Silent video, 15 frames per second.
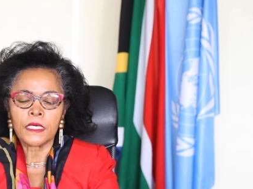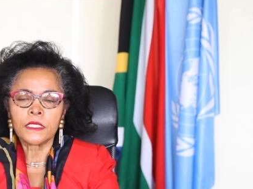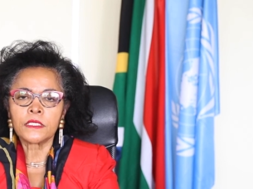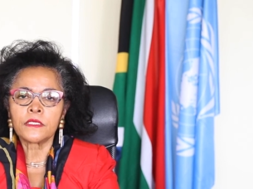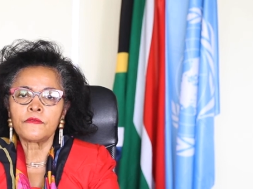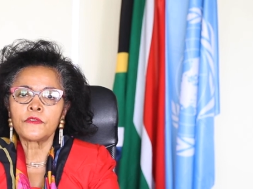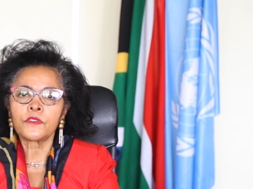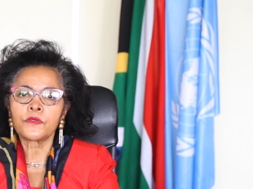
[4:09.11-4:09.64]

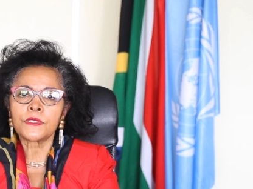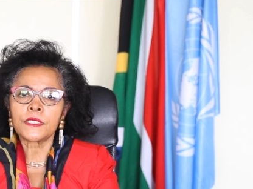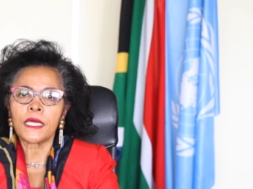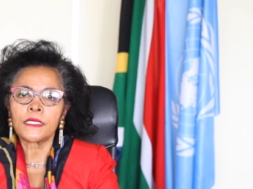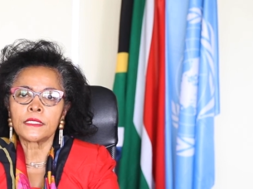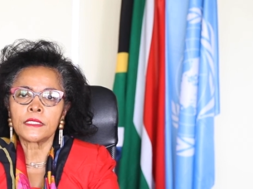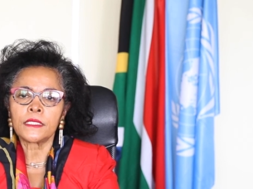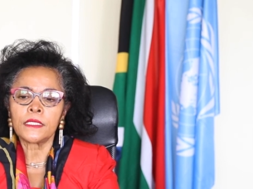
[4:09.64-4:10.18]
civil
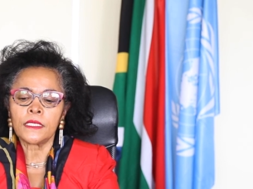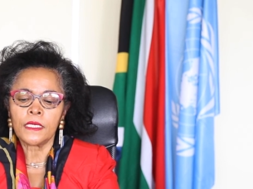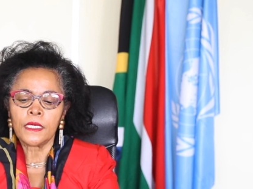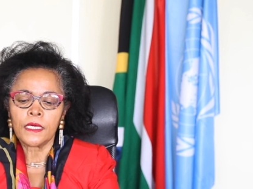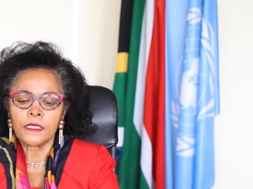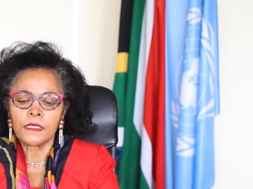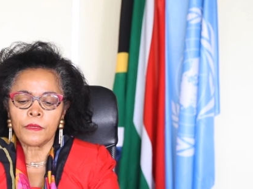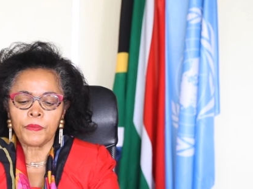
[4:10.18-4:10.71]
society,
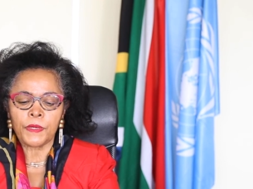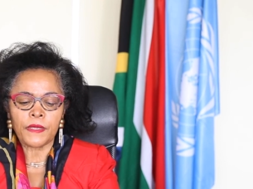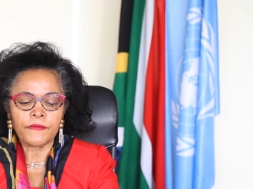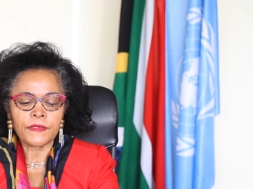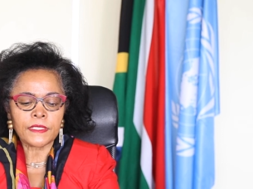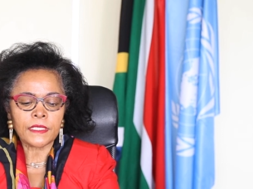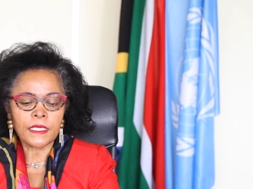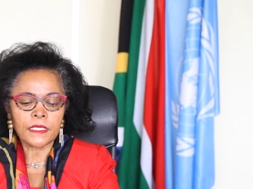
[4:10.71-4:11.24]
the
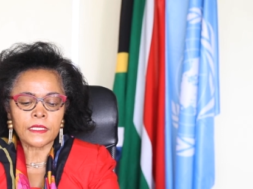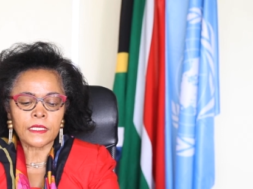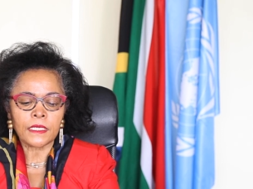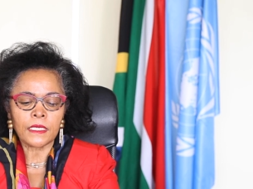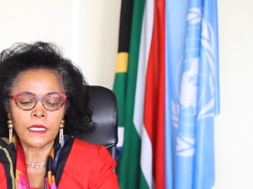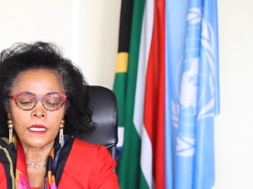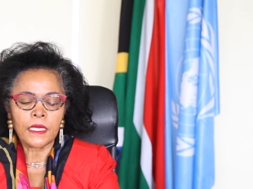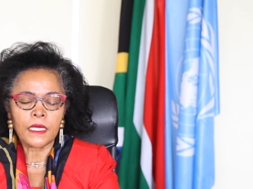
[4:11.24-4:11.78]
private sector,